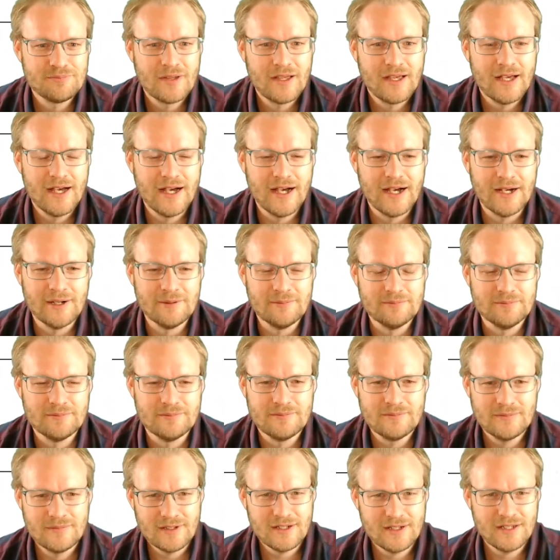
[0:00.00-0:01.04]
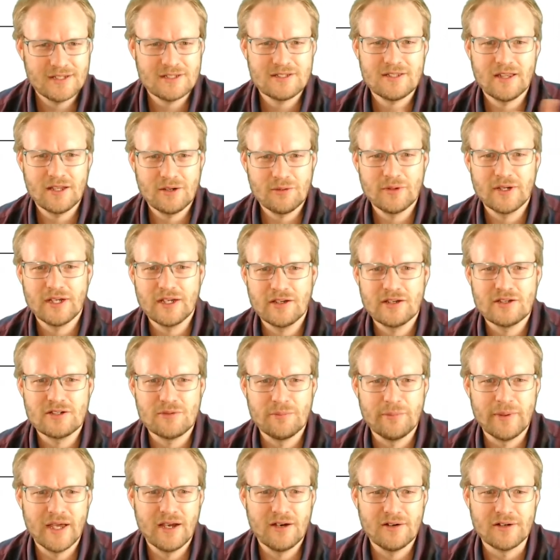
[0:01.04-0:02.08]
Unless then when you get to
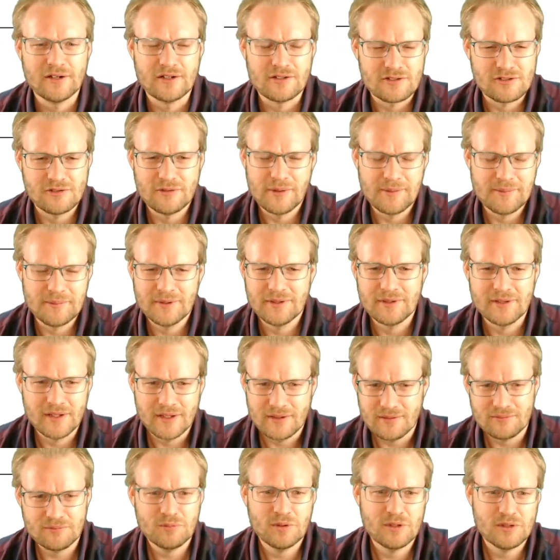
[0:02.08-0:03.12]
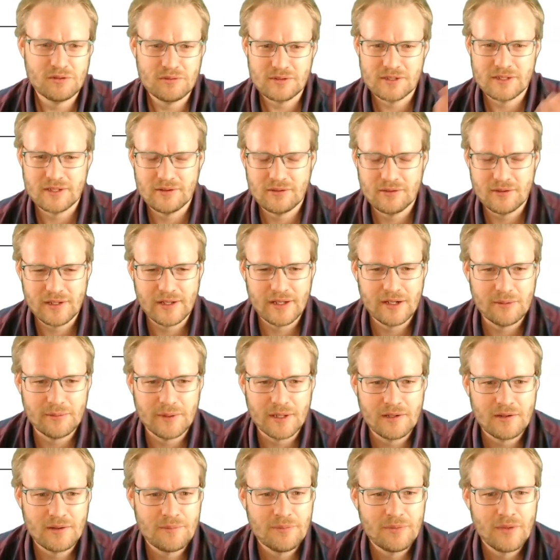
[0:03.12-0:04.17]
bearings, remember, then what was all that
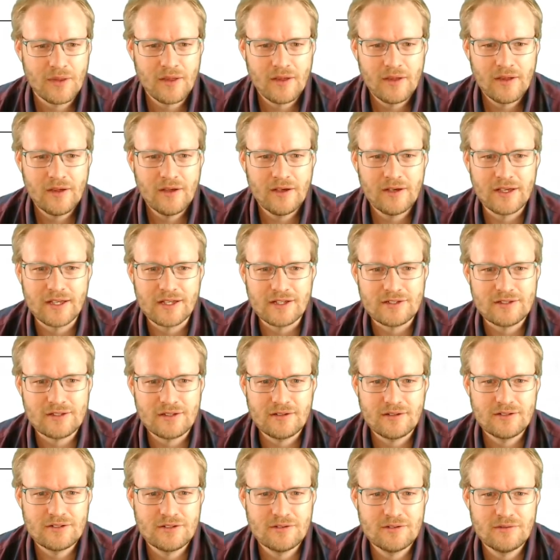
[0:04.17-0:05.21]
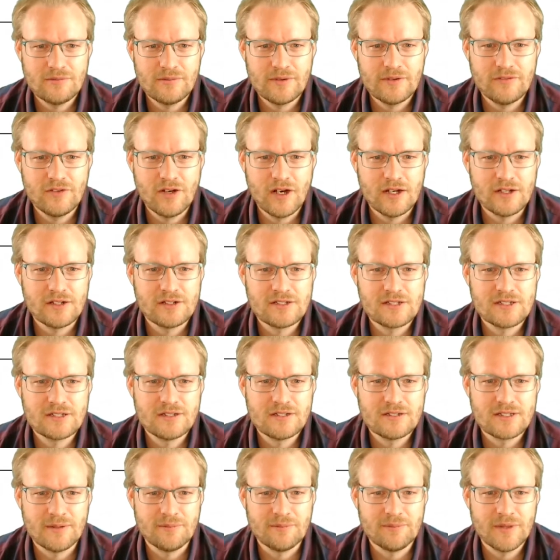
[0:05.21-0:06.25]
about? Okay, we've got
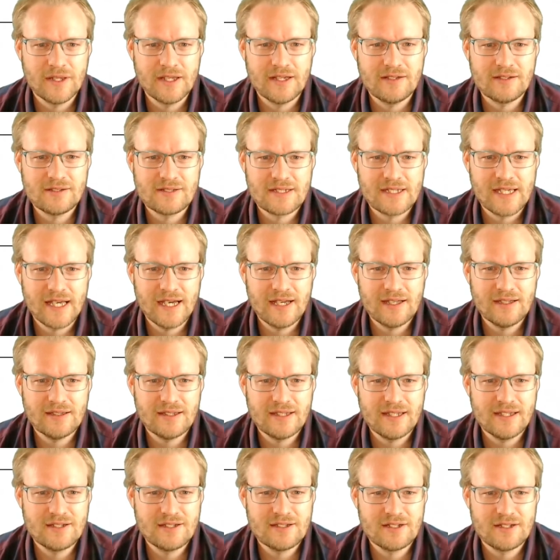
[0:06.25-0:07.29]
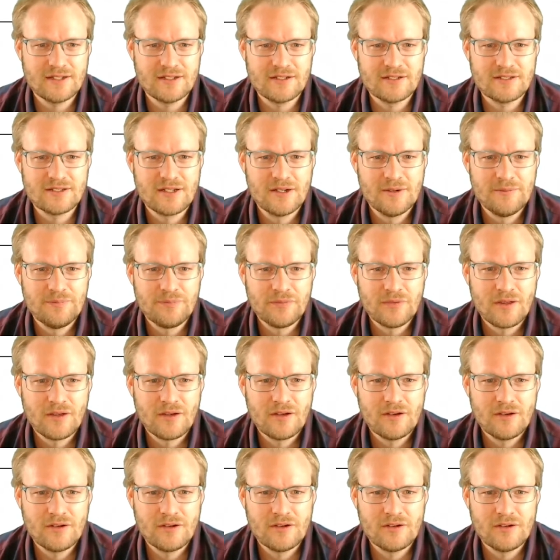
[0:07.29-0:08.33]
some things, tan theta's
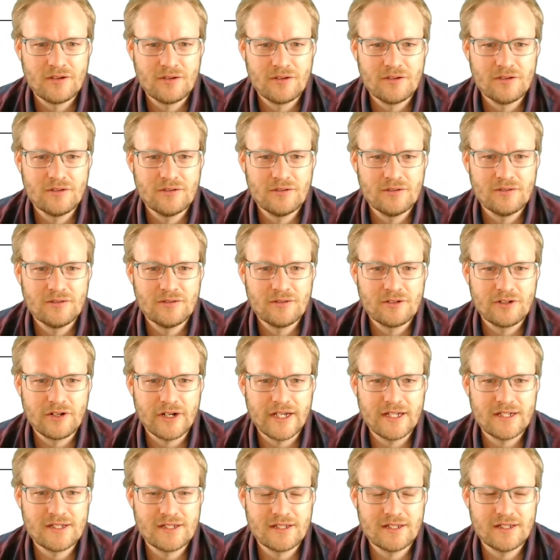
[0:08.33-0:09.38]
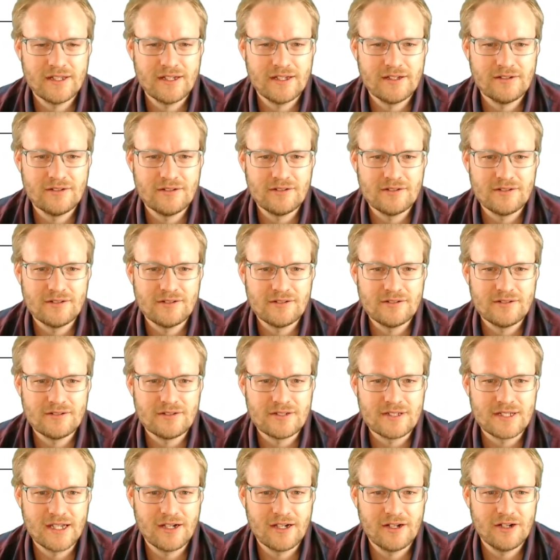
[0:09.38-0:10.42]
greater than
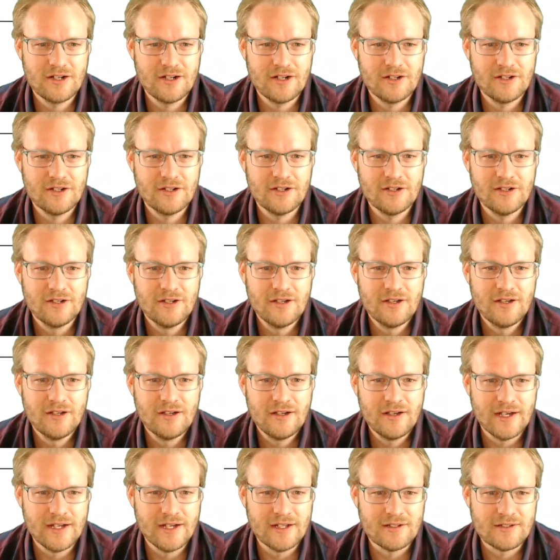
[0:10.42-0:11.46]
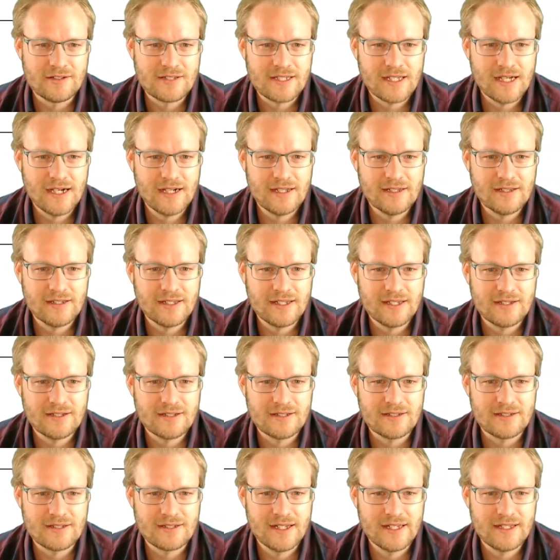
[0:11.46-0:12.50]
0, and sine theta
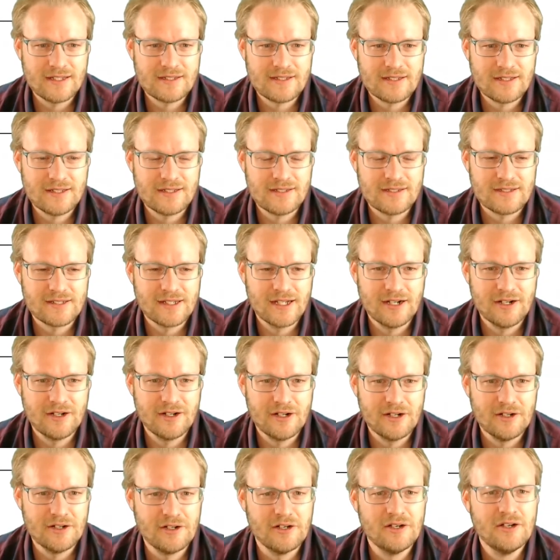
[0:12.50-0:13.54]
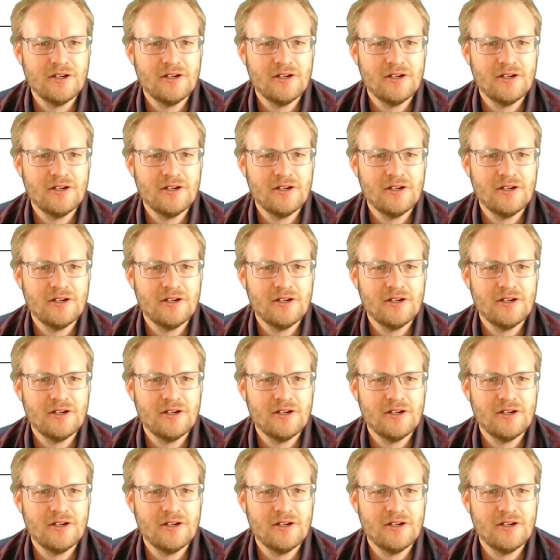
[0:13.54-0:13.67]
is less than 0.